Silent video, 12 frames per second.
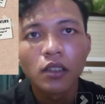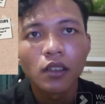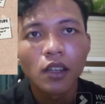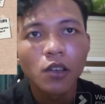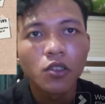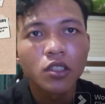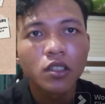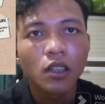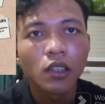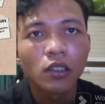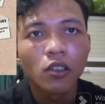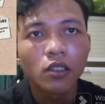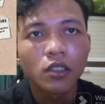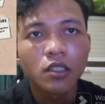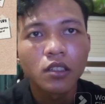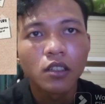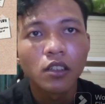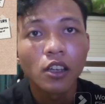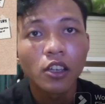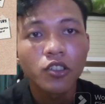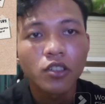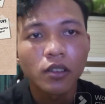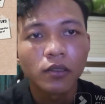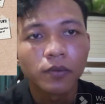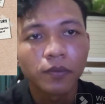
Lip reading: language and cognition in action.